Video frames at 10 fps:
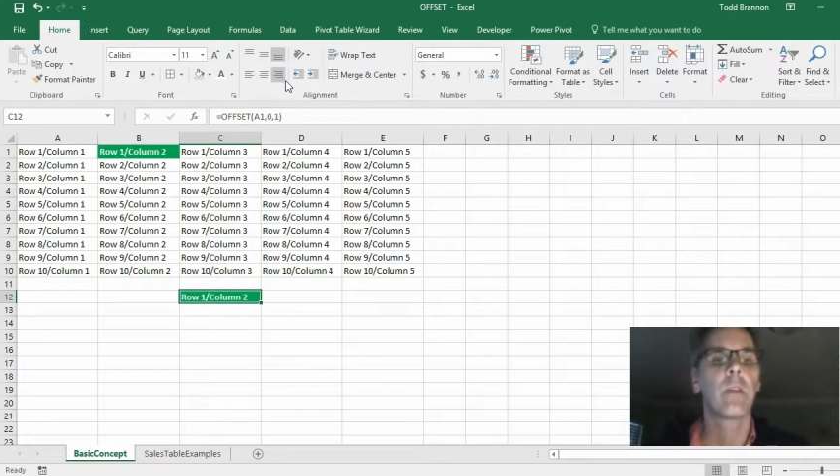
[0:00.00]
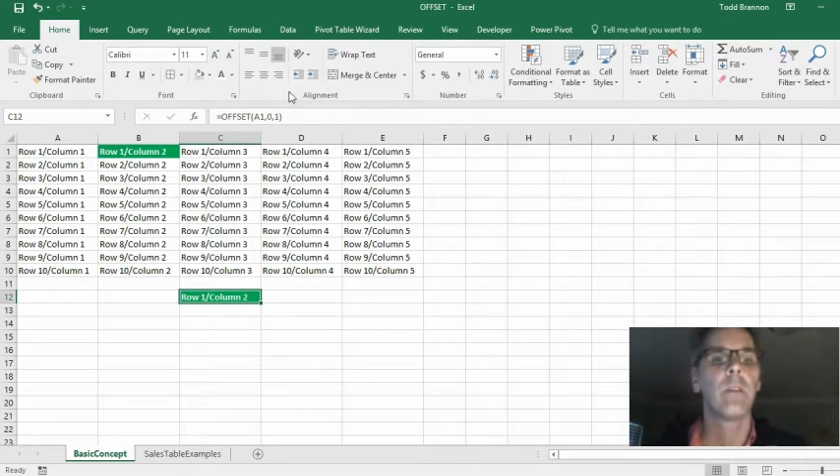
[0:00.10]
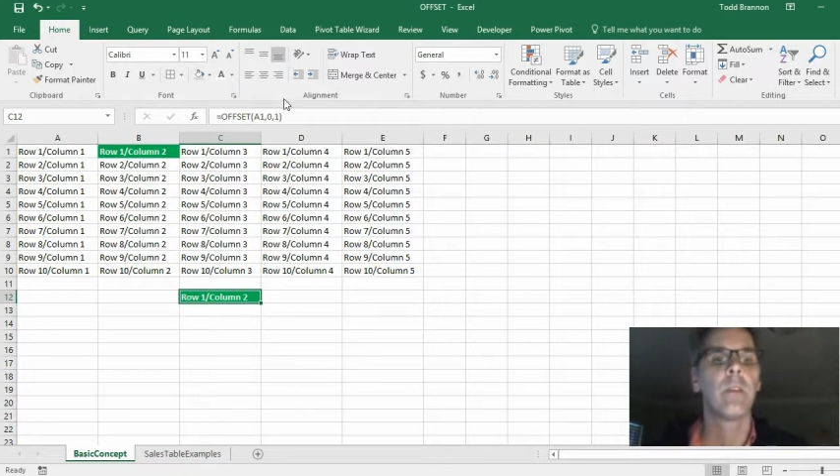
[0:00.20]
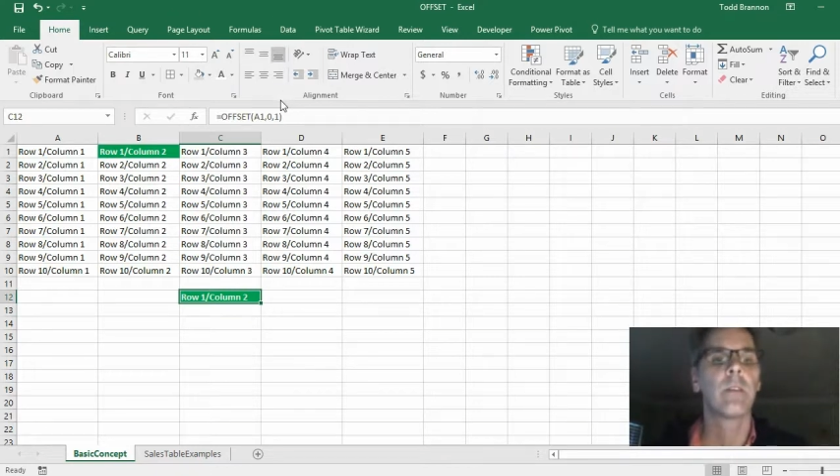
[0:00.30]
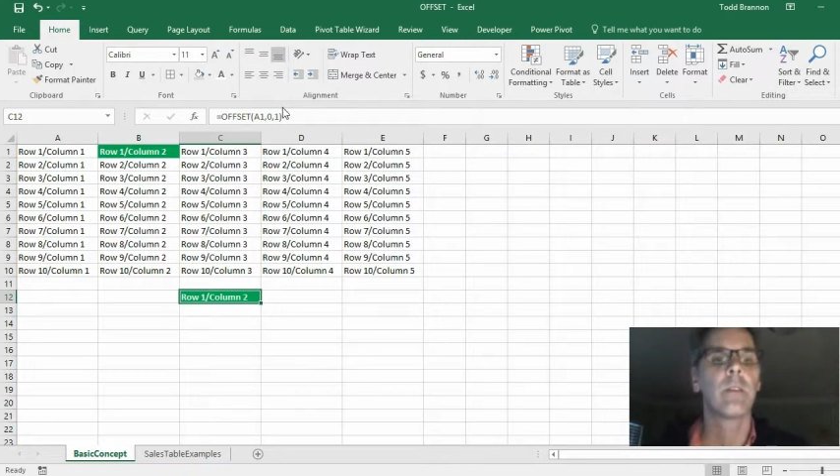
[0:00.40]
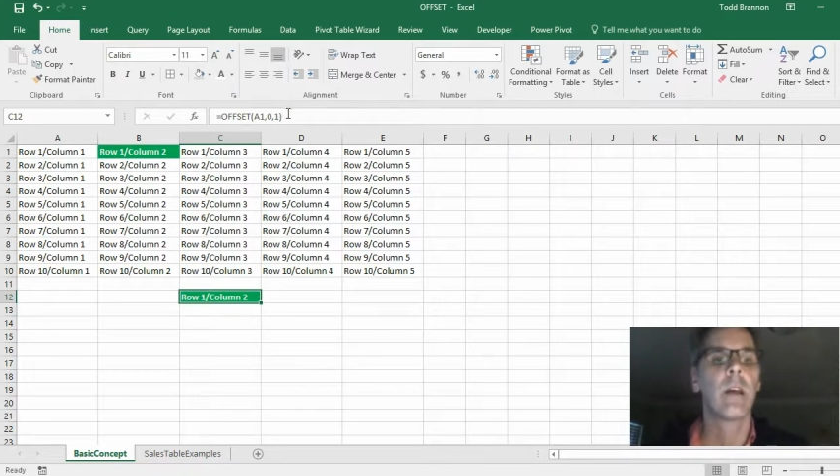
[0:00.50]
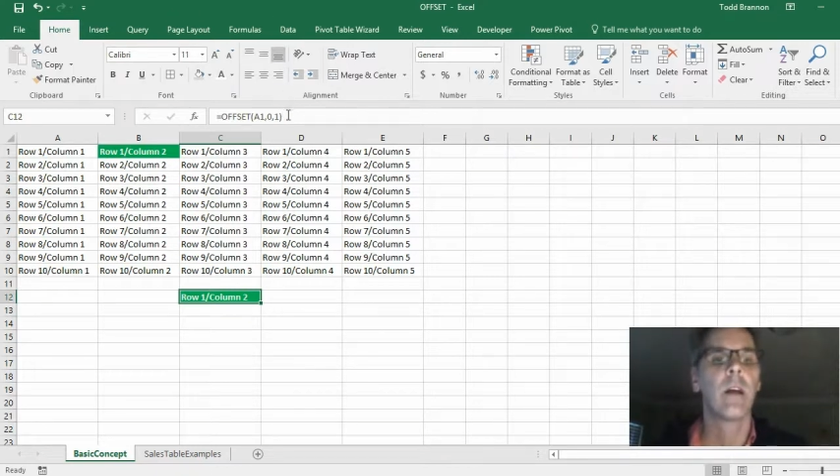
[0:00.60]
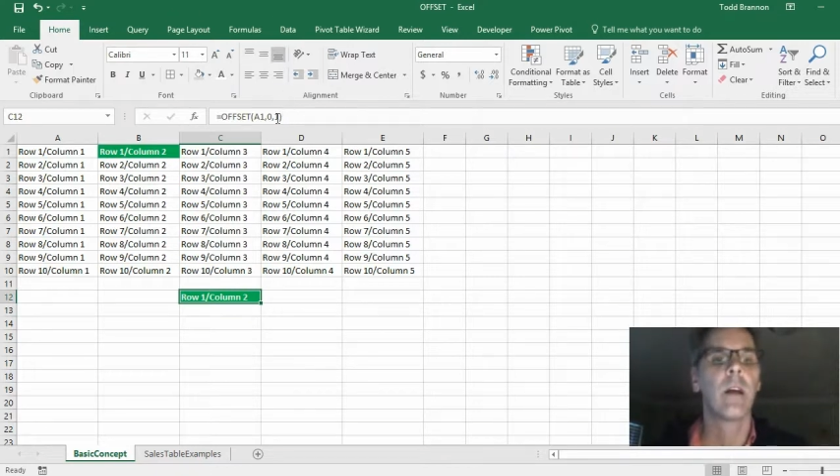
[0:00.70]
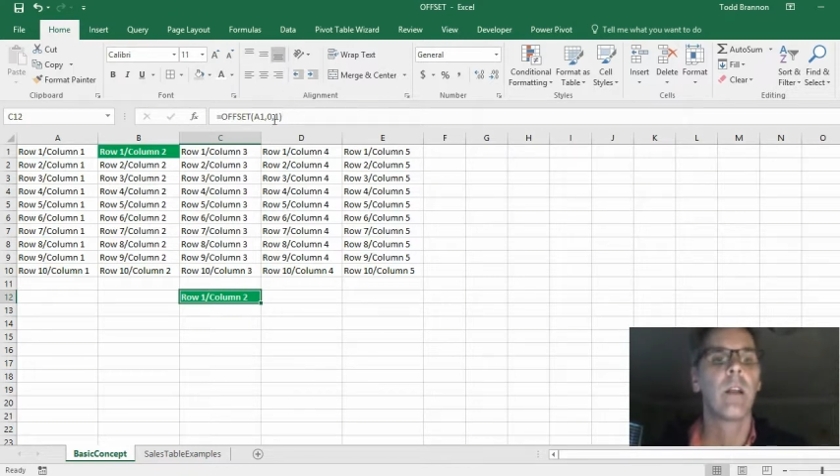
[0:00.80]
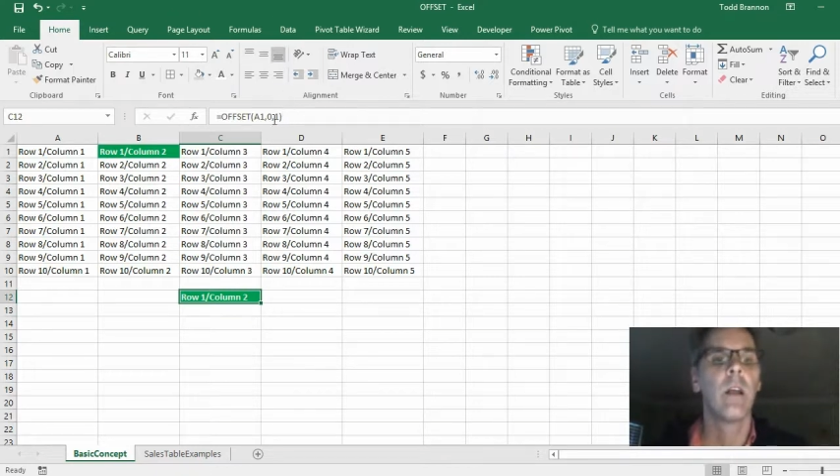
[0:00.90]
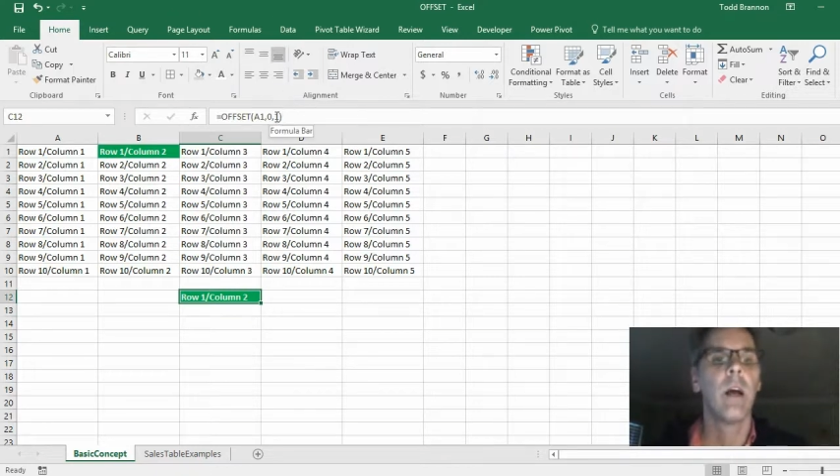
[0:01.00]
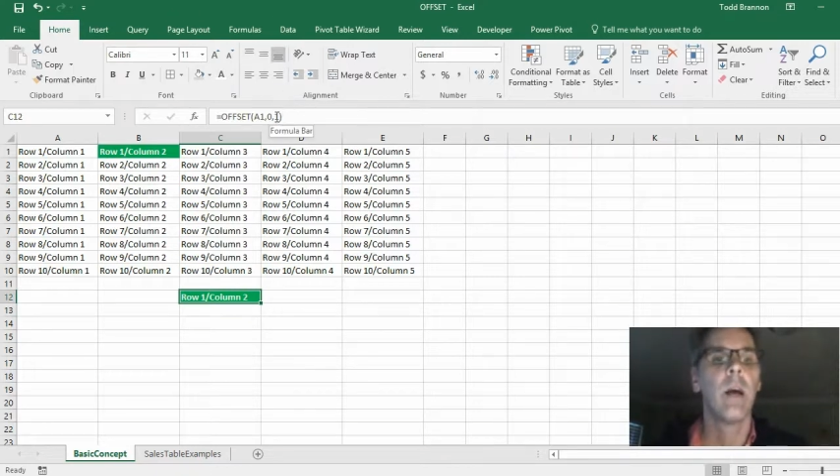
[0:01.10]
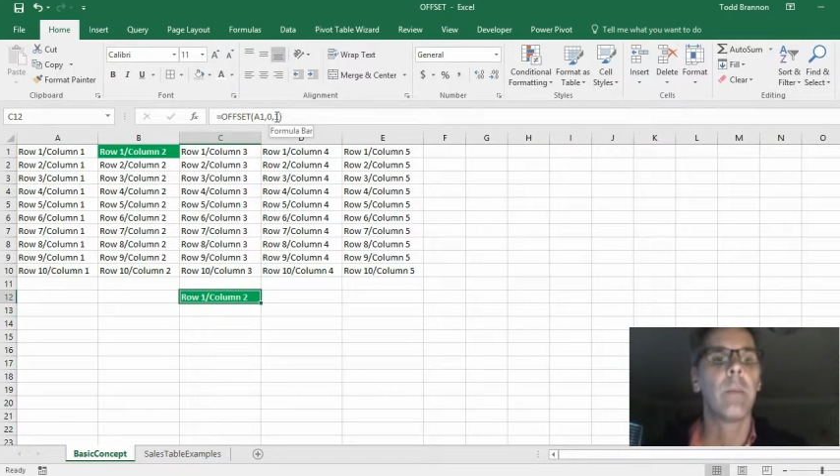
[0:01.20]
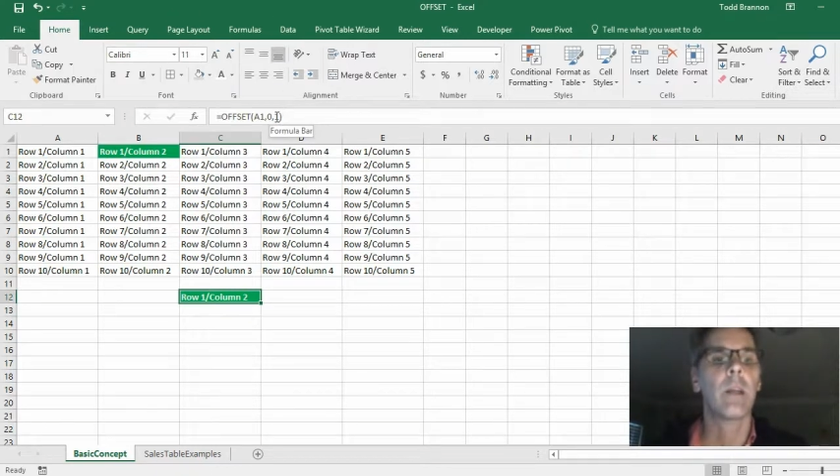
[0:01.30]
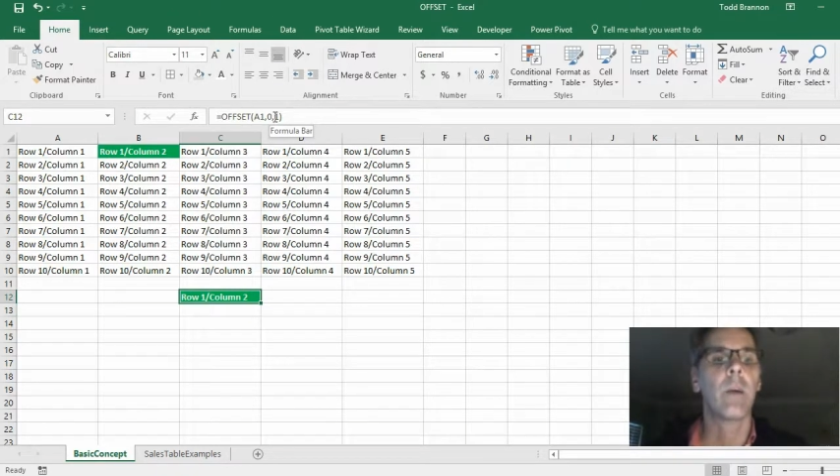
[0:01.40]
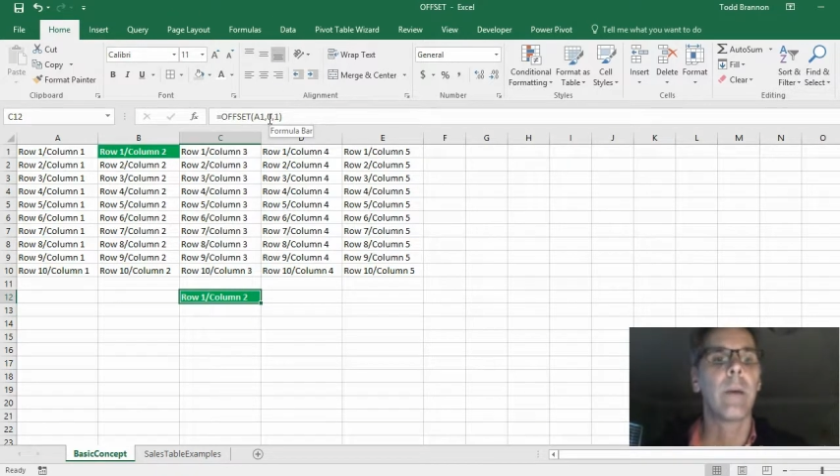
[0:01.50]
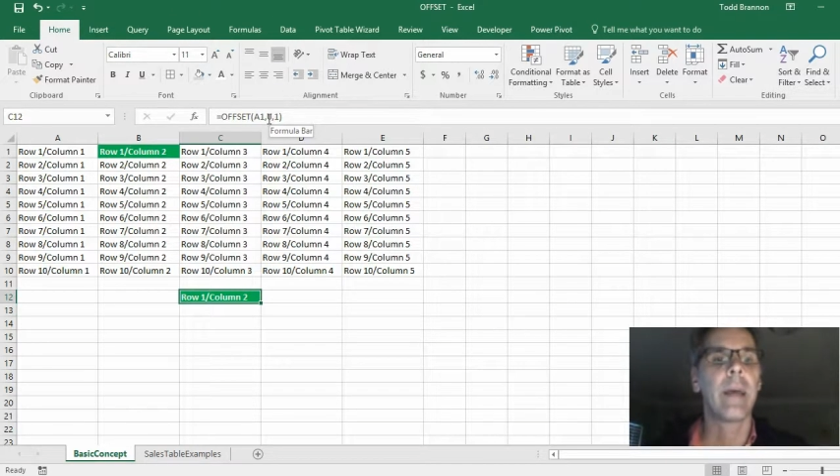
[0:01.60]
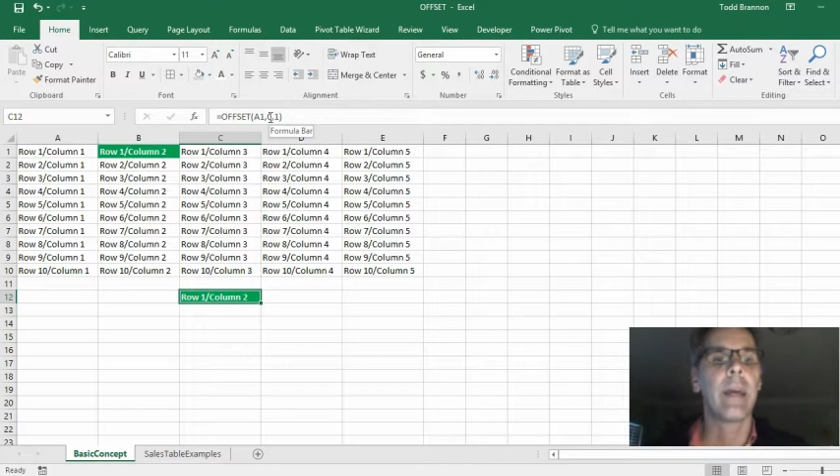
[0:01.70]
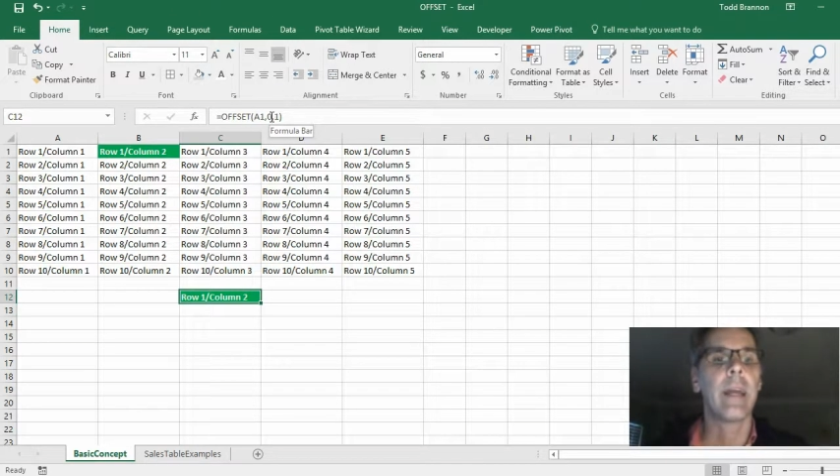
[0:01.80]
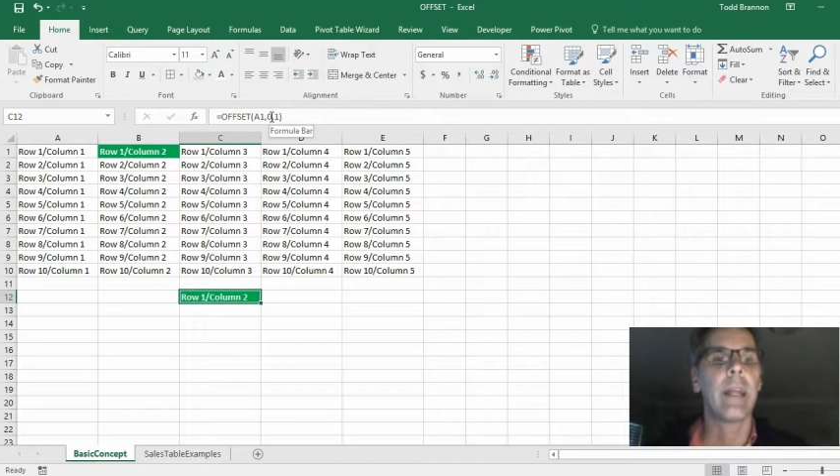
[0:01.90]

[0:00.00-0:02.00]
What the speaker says: this cell, I'm going to go ahead